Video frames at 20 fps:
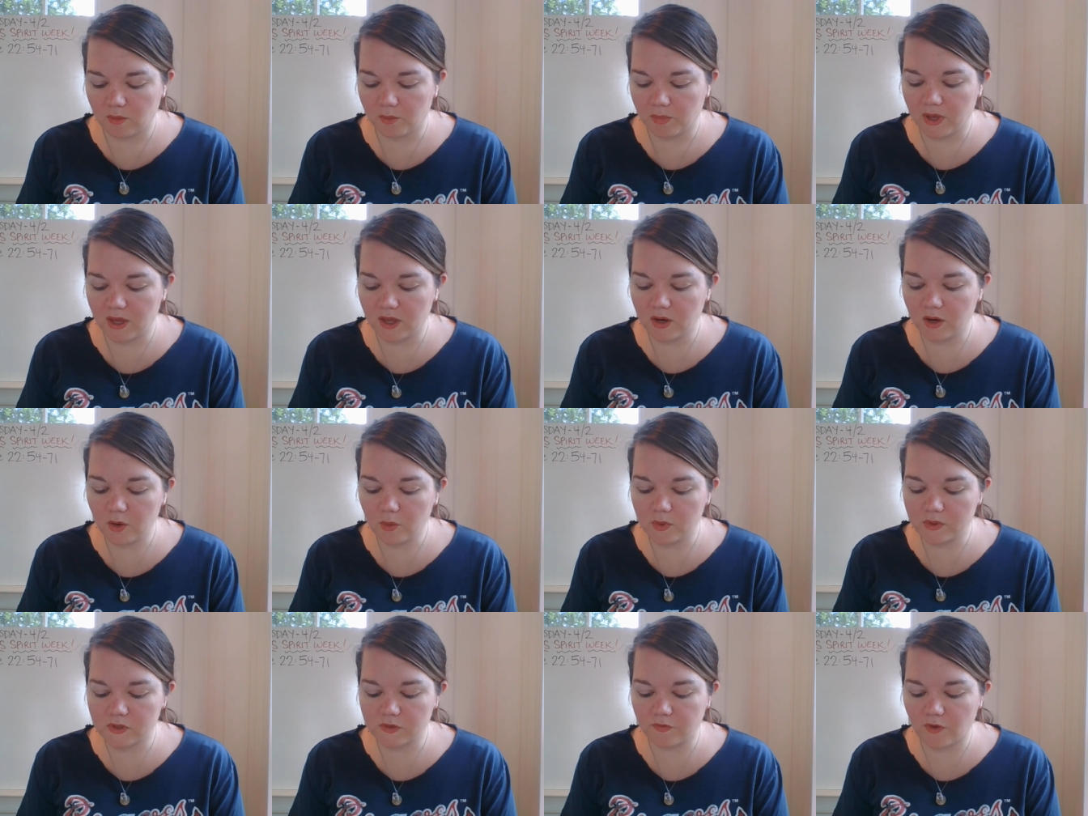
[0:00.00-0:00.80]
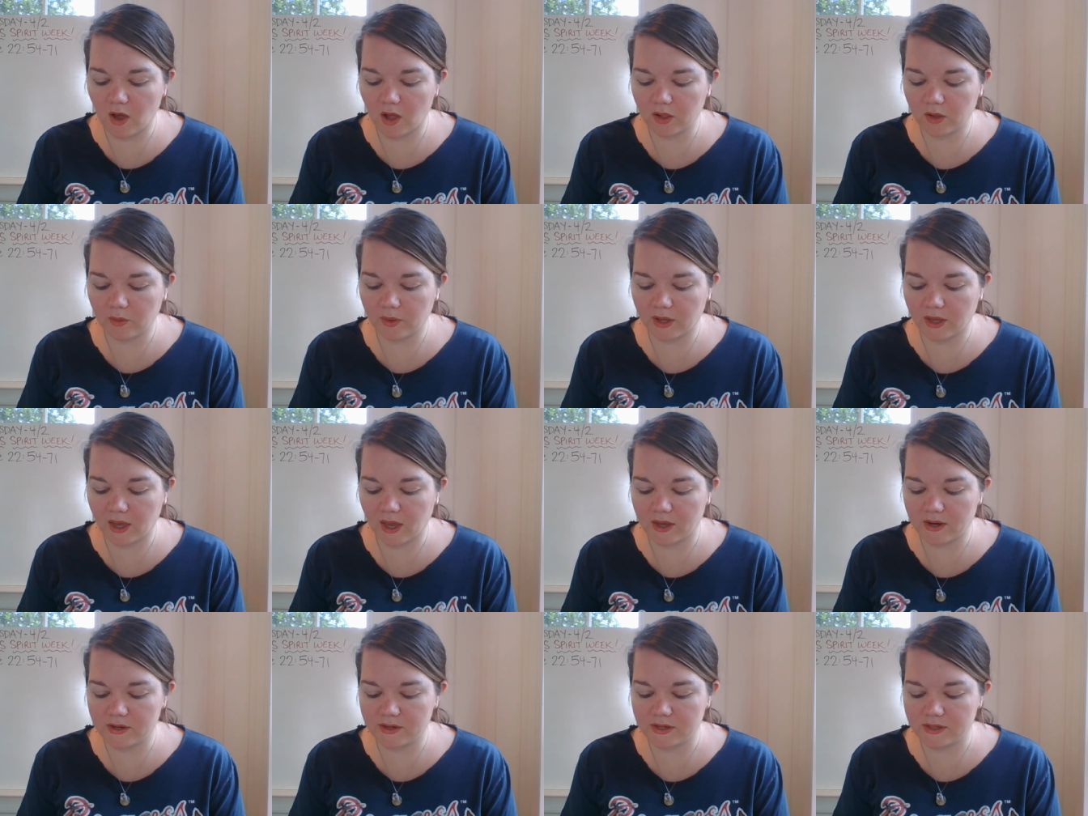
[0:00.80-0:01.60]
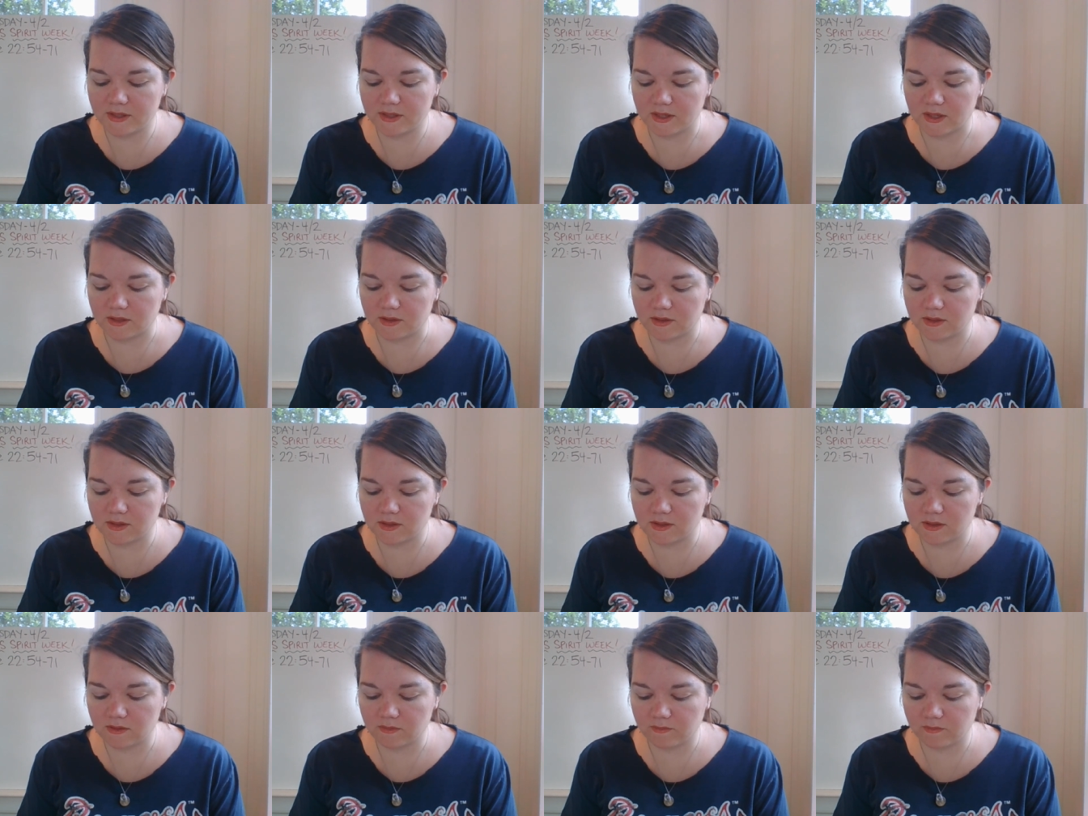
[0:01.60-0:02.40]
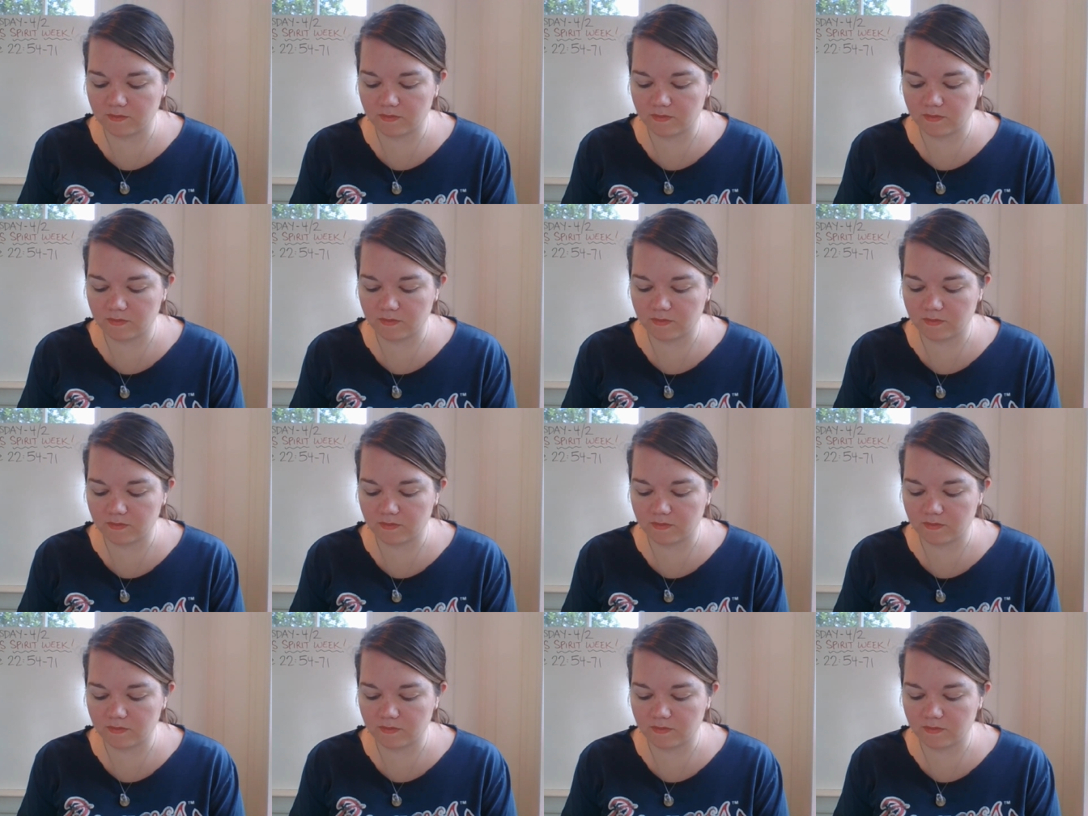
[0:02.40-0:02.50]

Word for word: Peter was following at a distance.